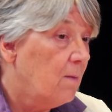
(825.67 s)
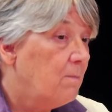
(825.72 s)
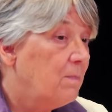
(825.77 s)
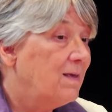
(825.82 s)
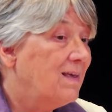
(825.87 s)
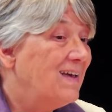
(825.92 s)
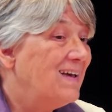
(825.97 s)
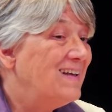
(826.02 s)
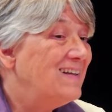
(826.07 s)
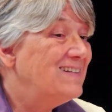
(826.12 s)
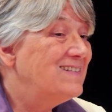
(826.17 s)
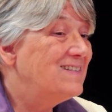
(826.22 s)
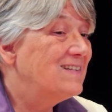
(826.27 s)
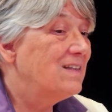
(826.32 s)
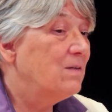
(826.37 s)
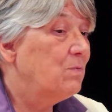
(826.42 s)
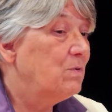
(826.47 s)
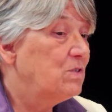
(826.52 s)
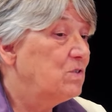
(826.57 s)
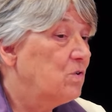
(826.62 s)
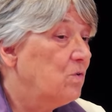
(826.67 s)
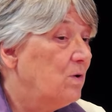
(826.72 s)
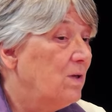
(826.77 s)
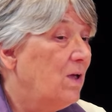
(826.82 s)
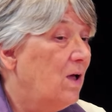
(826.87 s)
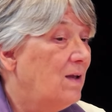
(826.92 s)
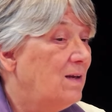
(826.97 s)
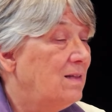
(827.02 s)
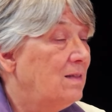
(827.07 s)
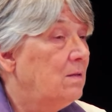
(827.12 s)
because what's
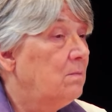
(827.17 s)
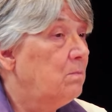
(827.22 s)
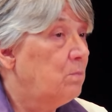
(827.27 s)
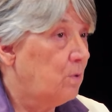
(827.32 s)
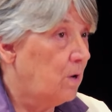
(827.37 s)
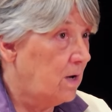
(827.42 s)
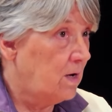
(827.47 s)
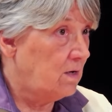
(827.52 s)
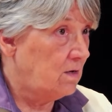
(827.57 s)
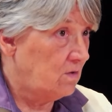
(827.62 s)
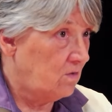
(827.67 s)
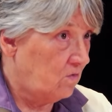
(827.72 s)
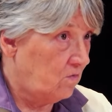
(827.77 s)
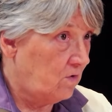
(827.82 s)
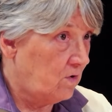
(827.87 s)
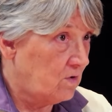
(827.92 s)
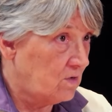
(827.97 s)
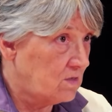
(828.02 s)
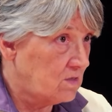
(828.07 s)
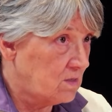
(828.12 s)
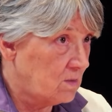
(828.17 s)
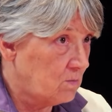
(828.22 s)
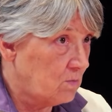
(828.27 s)
going on in the brain is very